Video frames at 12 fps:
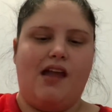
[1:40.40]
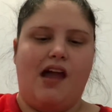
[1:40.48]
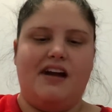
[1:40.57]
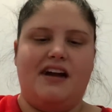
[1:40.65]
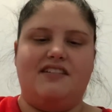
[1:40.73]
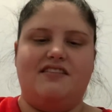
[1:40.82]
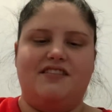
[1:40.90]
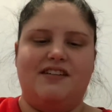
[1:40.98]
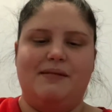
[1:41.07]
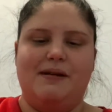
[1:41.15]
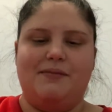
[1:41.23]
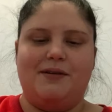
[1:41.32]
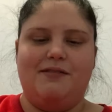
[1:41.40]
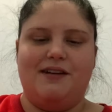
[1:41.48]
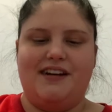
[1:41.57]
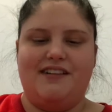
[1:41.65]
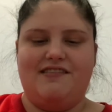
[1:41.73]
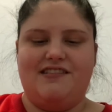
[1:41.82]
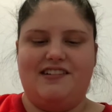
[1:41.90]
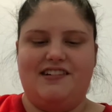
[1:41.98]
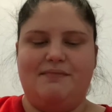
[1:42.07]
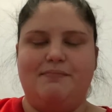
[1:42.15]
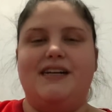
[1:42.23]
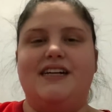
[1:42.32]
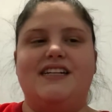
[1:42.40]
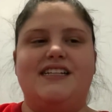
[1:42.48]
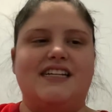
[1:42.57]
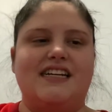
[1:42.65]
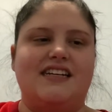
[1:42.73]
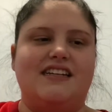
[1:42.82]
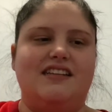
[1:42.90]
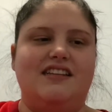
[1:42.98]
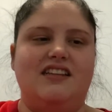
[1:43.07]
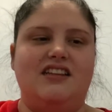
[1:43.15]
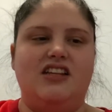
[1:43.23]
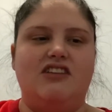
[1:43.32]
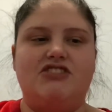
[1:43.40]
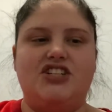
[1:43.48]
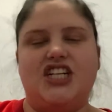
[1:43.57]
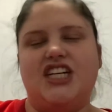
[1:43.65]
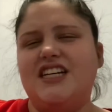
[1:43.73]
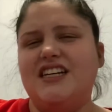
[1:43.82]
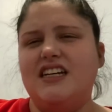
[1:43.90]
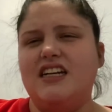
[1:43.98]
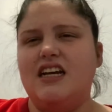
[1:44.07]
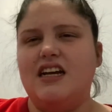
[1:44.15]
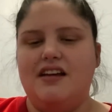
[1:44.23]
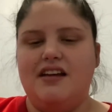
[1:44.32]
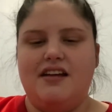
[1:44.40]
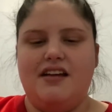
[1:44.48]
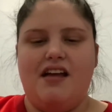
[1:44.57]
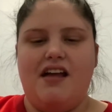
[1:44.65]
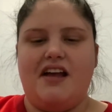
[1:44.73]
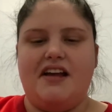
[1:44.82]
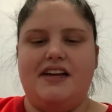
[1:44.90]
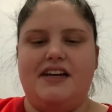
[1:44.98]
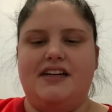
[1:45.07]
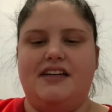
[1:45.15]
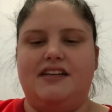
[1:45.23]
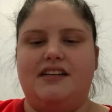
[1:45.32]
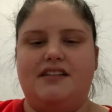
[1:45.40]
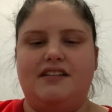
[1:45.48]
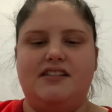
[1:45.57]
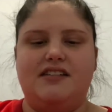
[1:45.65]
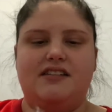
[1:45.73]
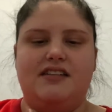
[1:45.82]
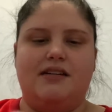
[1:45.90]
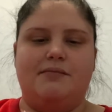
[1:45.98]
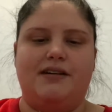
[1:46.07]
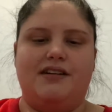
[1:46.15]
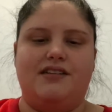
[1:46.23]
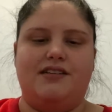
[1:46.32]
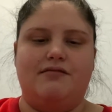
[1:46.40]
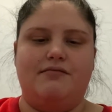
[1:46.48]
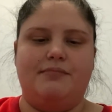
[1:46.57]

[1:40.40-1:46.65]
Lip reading: I don't remember what I ordered, but it's like lotion, and this looks like a bar soap.